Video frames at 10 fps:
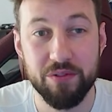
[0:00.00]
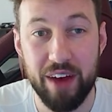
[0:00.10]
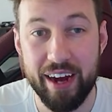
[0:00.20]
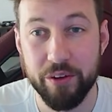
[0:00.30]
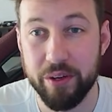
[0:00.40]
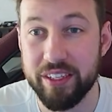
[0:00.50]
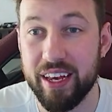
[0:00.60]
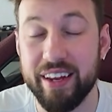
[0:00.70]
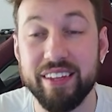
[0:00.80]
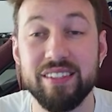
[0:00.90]
factory
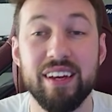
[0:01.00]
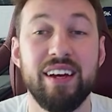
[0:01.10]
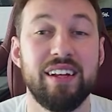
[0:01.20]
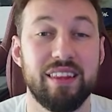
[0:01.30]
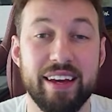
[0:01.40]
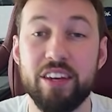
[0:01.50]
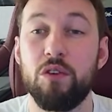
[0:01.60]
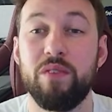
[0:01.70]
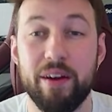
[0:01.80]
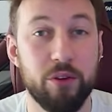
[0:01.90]
settings like you've
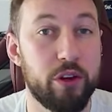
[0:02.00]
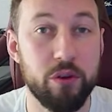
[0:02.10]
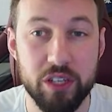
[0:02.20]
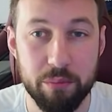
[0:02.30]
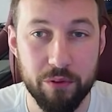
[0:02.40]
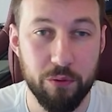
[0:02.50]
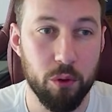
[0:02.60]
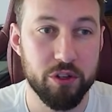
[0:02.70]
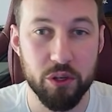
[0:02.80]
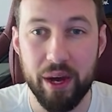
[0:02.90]
never used it before.
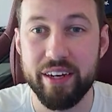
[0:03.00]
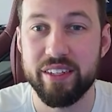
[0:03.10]
So head to